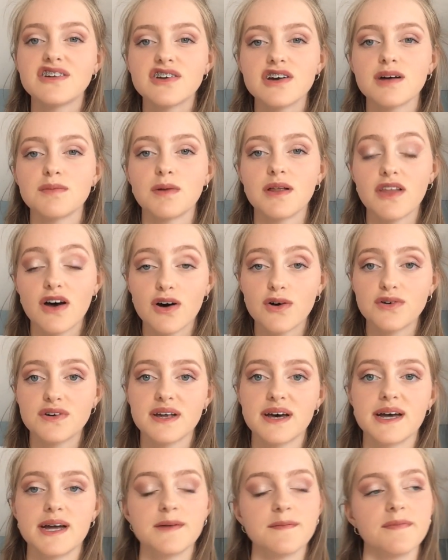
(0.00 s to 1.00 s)
that took up like the whole
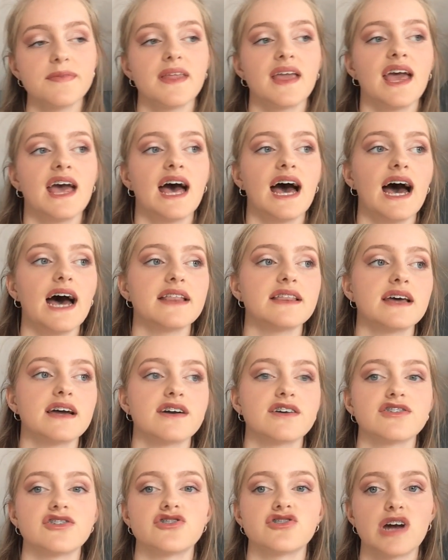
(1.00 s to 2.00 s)
day. And then,
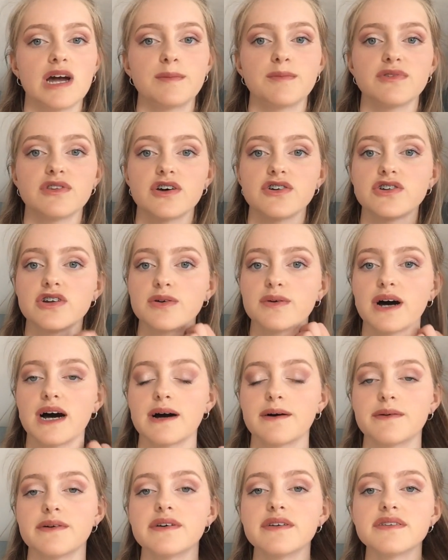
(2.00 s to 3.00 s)
because the train was like 2
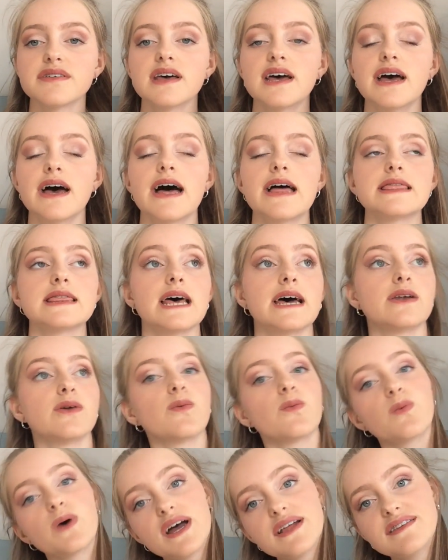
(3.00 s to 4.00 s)
hours. And then
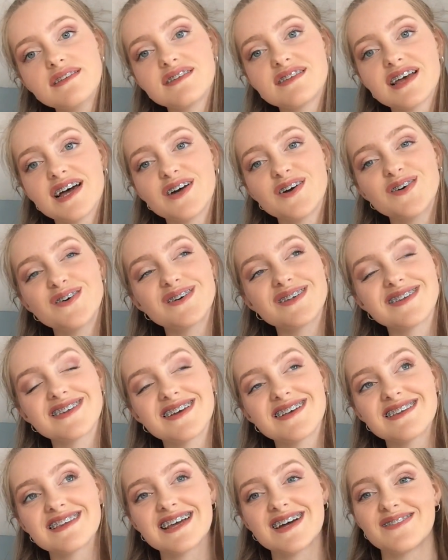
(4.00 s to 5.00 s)
Wednesday, oh, the
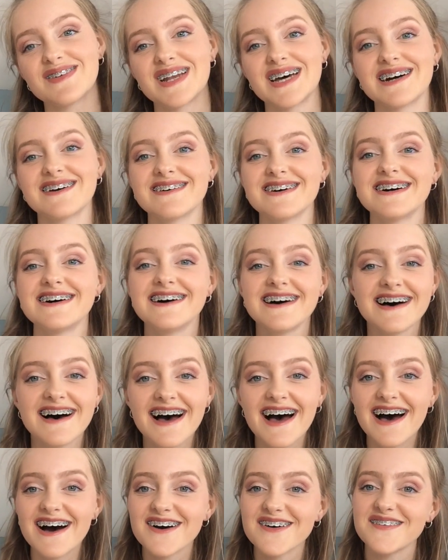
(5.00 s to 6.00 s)
sun's coming out.
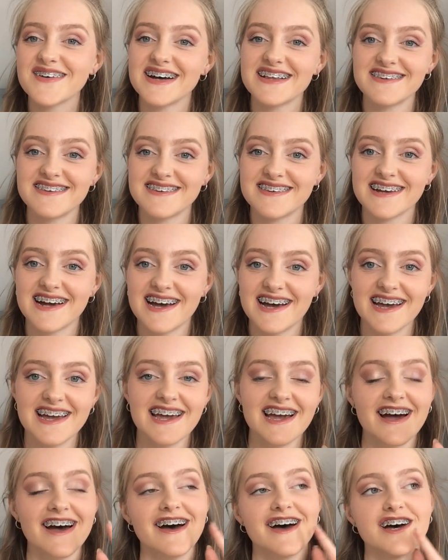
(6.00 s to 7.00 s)

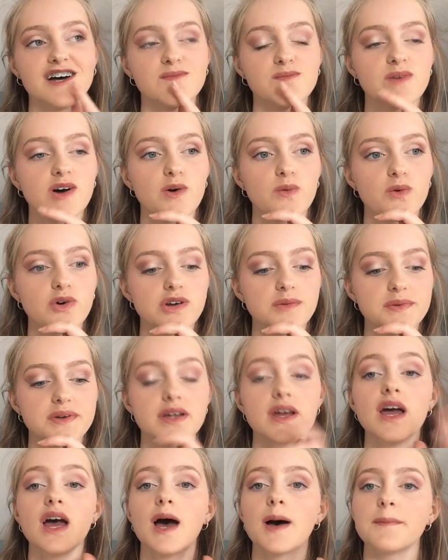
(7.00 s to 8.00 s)
Wednesday, what did
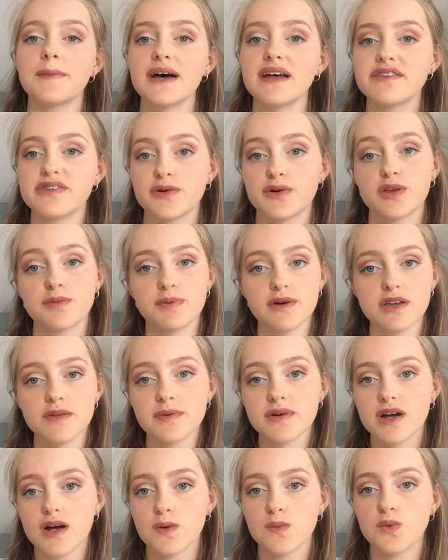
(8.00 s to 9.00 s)
we do? Basically, we were supposed
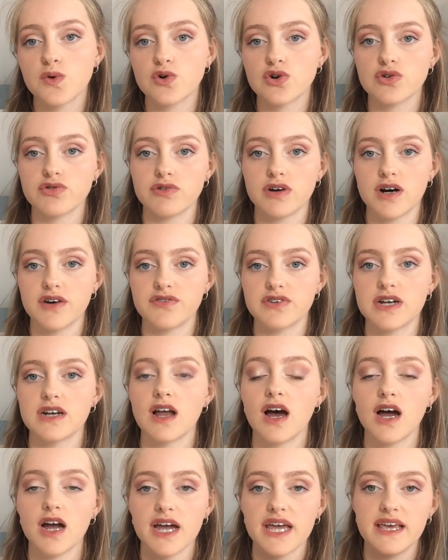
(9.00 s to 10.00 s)
to go water rafting,
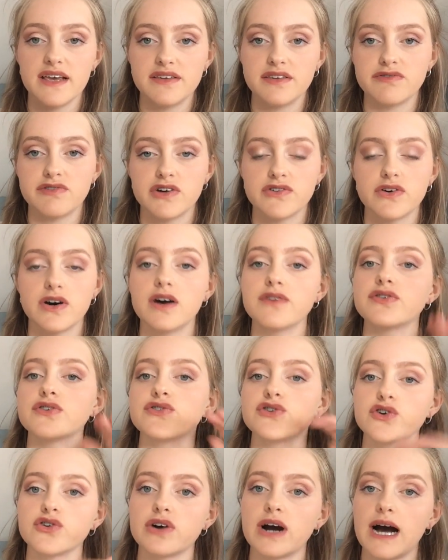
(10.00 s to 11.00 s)
like Easy River, for
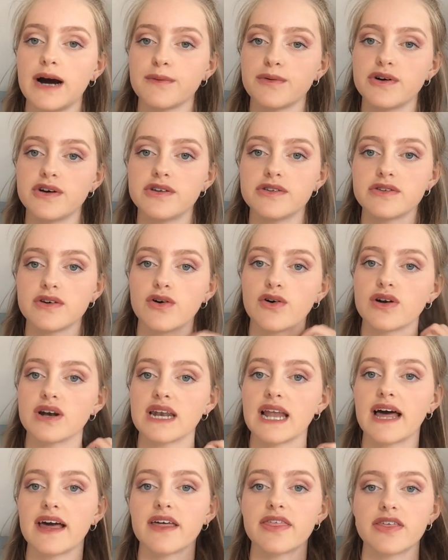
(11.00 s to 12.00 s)
4 hours
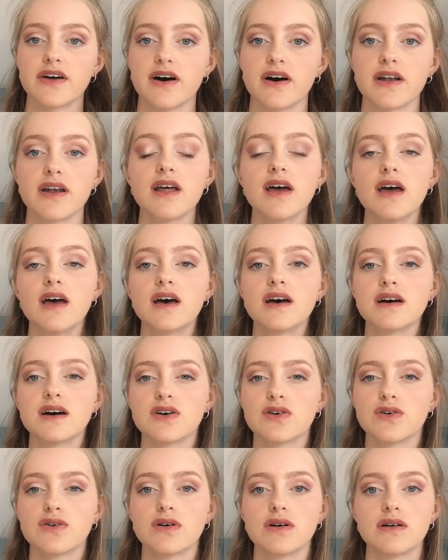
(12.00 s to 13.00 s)
on Lake Thun,
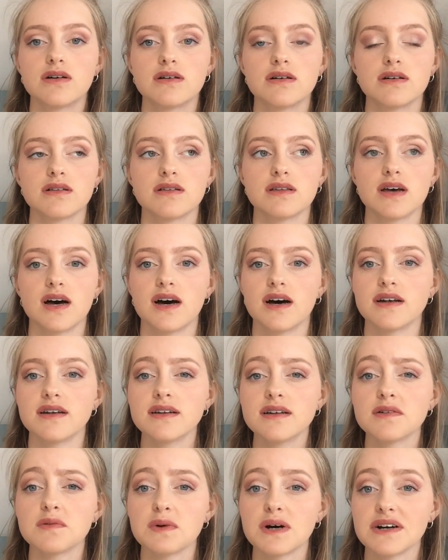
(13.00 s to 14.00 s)
or
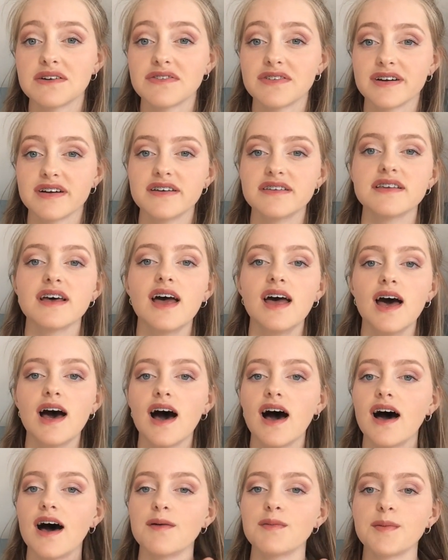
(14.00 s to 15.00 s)
Ton, whatever it is.
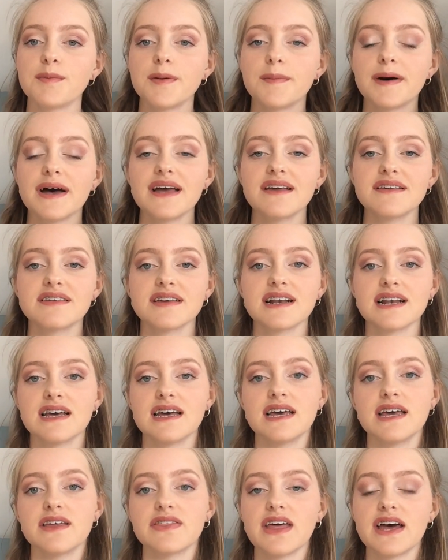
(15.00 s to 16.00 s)
But
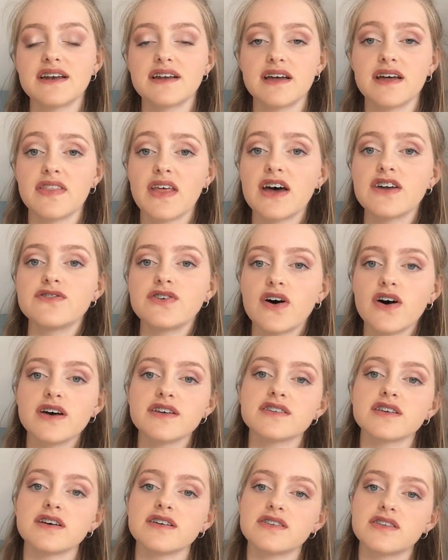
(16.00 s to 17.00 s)
basically, they
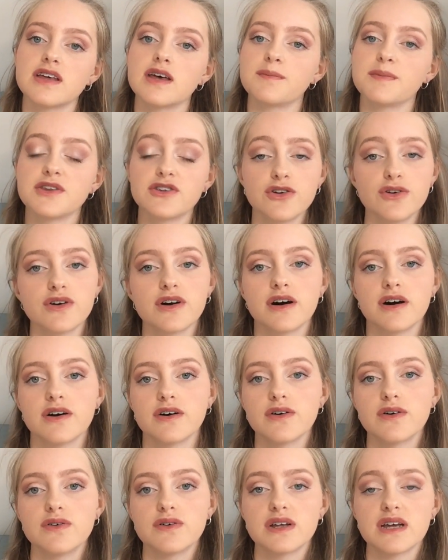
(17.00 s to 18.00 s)
advised us that it'd be too
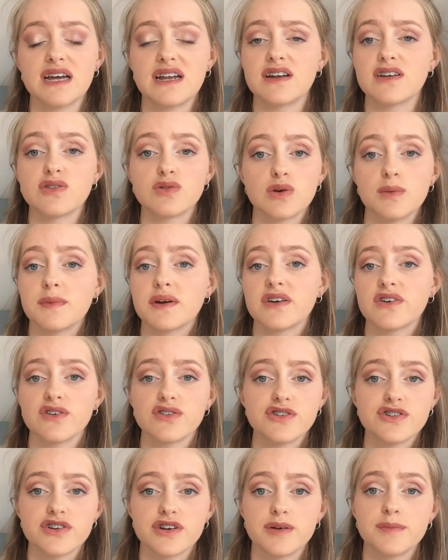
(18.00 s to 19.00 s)
cold in a swimming
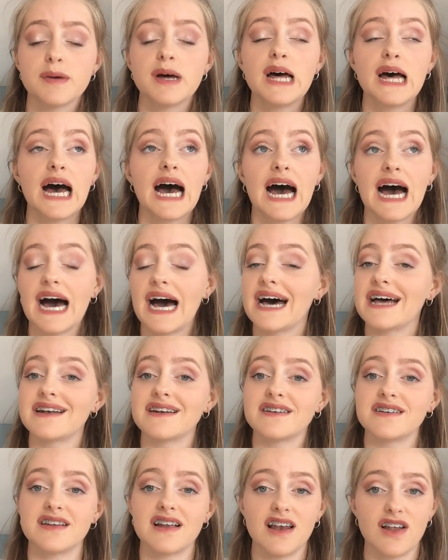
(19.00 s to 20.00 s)
costume
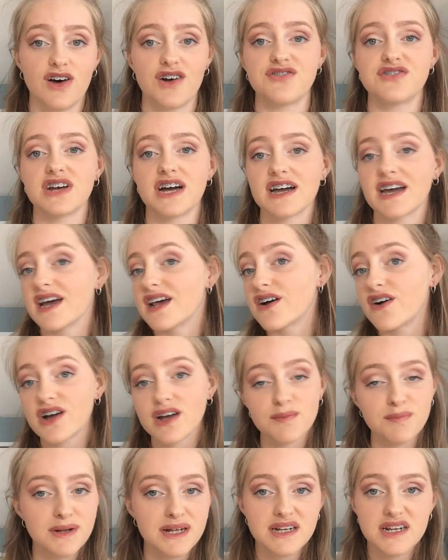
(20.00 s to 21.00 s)
and a life jacket. And I
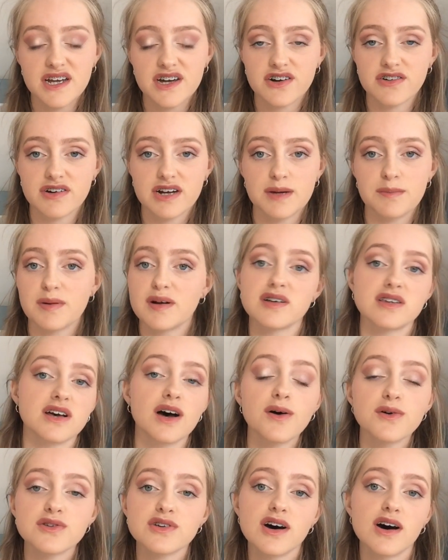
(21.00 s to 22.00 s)
completely agreed, because
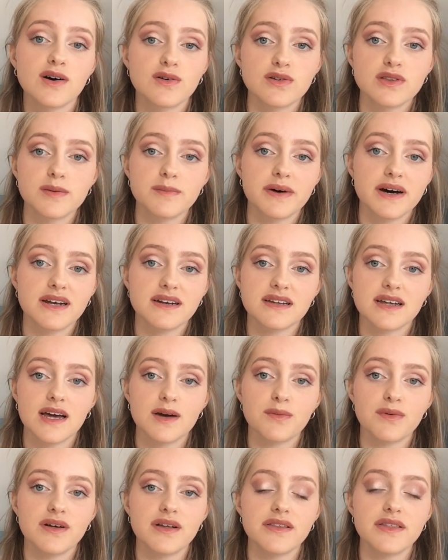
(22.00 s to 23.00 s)
I was cold on the
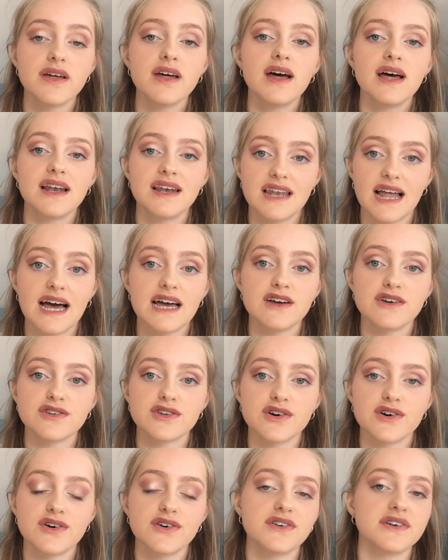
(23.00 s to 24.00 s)
Monday with
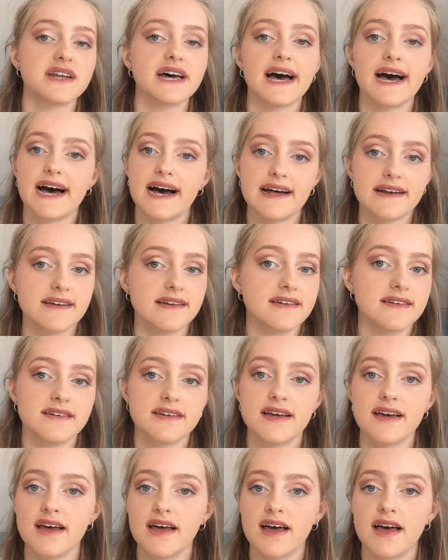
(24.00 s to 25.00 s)
layers on,
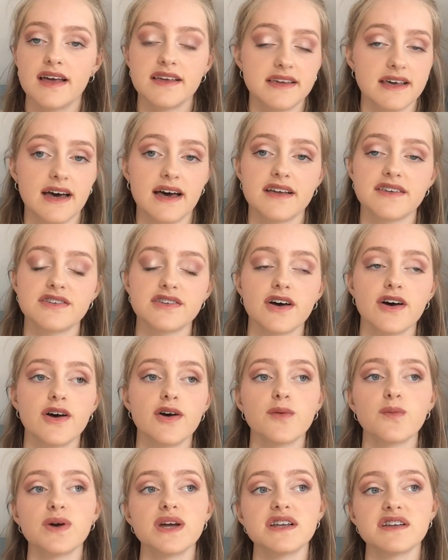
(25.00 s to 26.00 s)
and yeah,
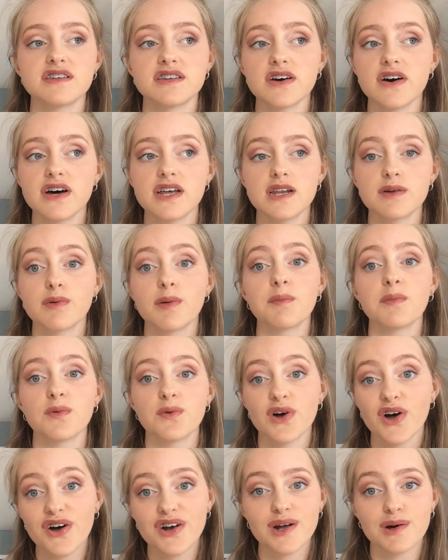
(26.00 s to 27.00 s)
so we decided when we
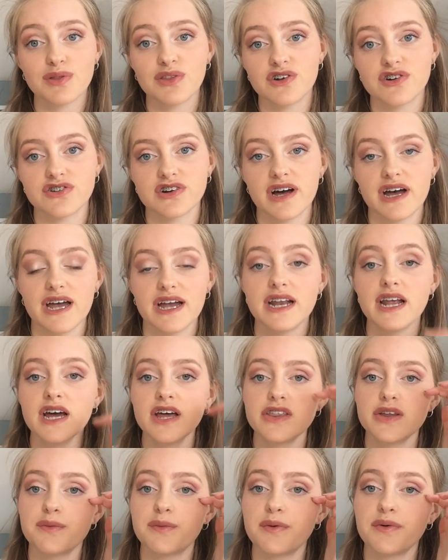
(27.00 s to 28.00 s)
were going off on the train
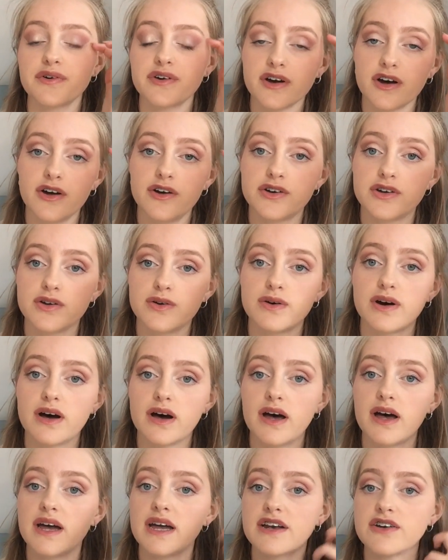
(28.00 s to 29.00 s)
that we would go to
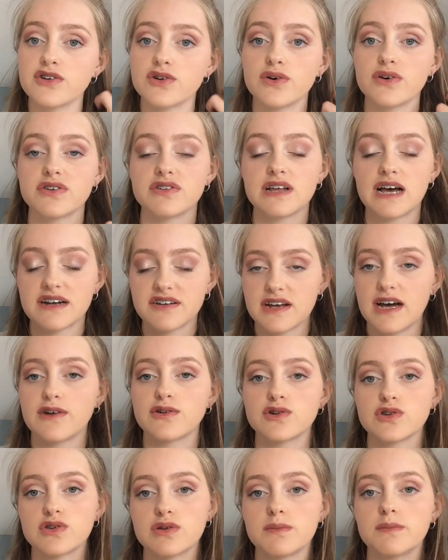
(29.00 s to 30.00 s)
an
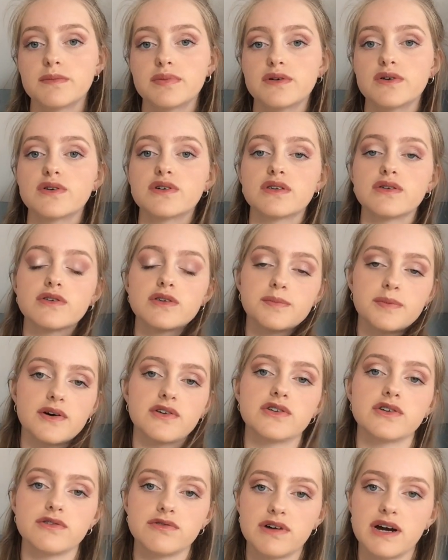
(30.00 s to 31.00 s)
indoor/outdoor swimming pool, because it was
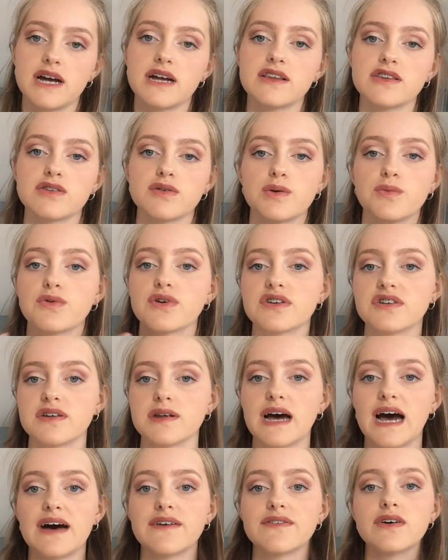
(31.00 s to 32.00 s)
supposed to rain, so we wanted
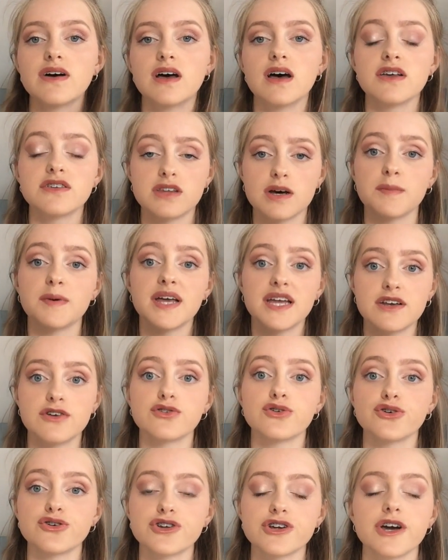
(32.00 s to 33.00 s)
to have somewhere
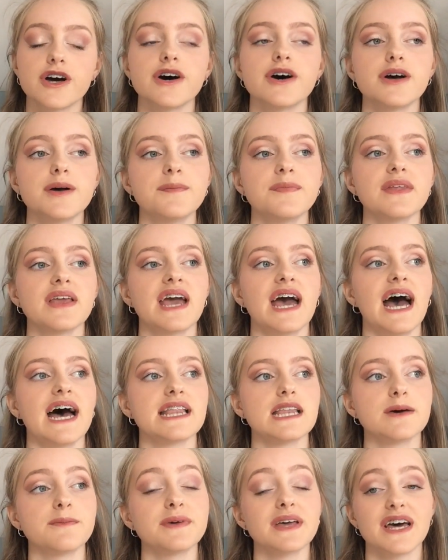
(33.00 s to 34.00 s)
indoor to go.
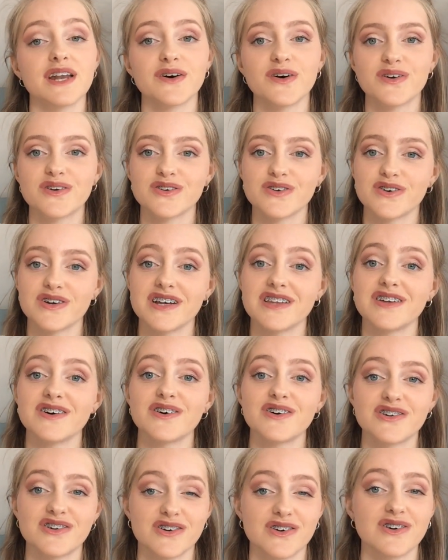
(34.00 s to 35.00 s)
And then we had a hot chocolate, and the
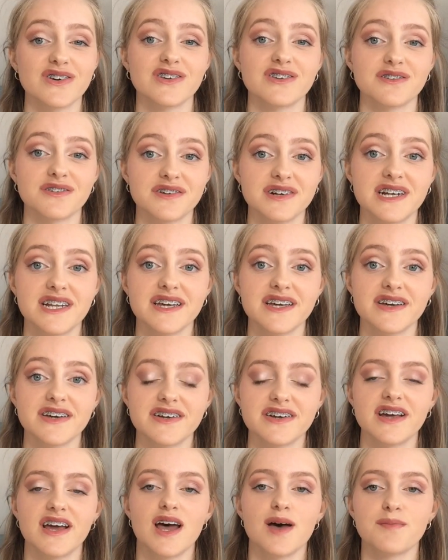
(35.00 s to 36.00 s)
hot chocolates are really
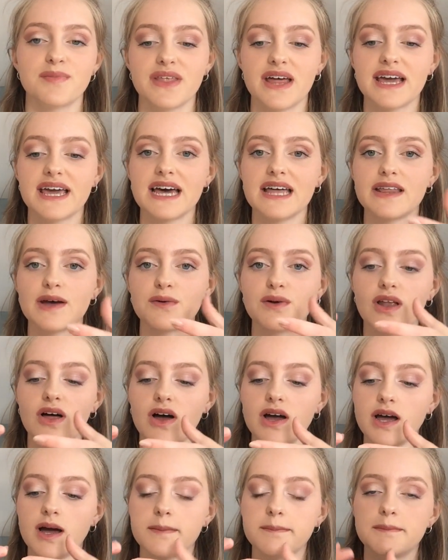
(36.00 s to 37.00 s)
good. But they were
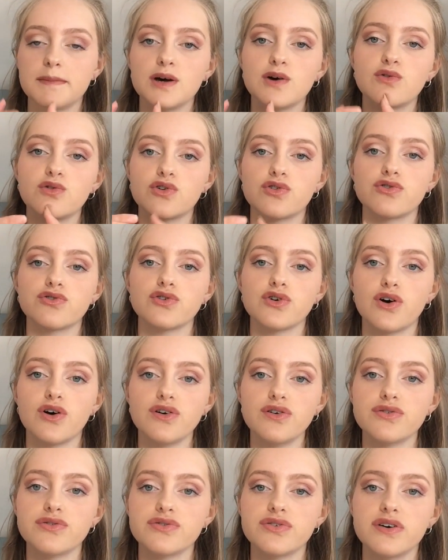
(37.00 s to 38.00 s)
like milked
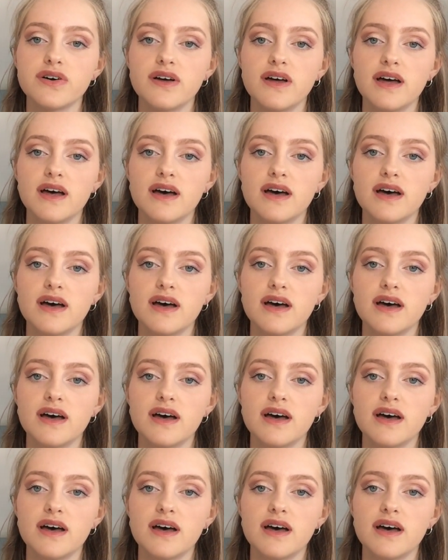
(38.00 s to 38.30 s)
froth,